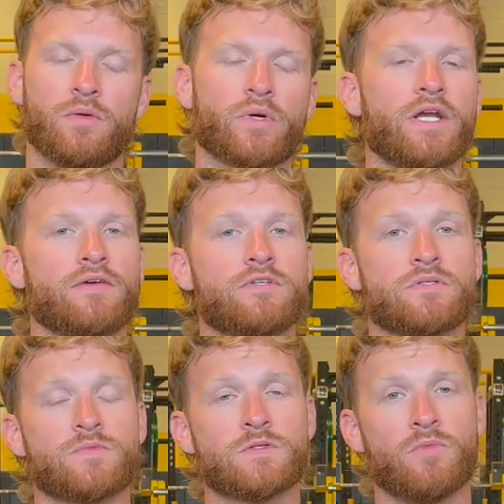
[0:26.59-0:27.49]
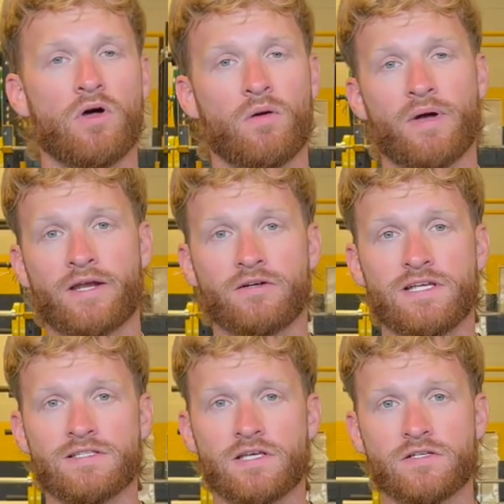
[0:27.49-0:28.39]
And we're going to give you some small, minor
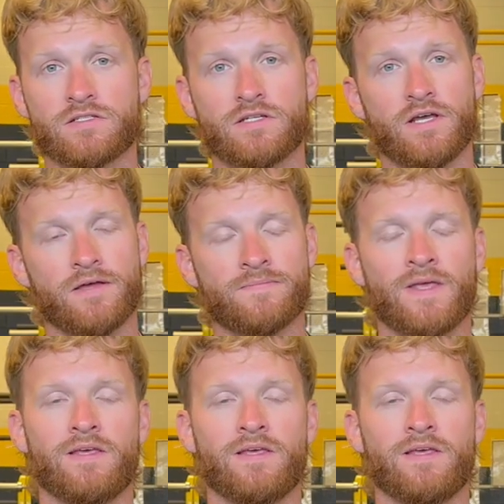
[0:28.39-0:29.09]
details today